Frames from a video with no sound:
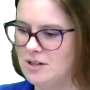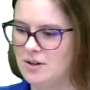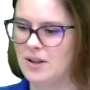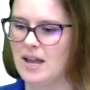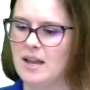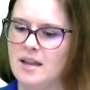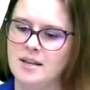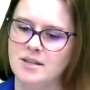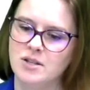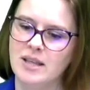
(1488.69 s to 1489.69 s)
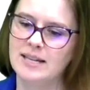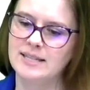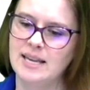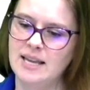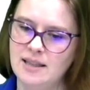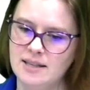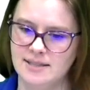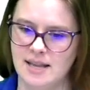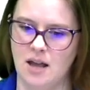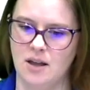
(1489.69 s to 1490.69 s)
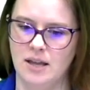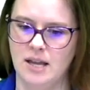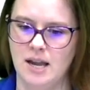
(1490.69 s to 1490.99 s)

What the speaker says: okay? So that's in the cell.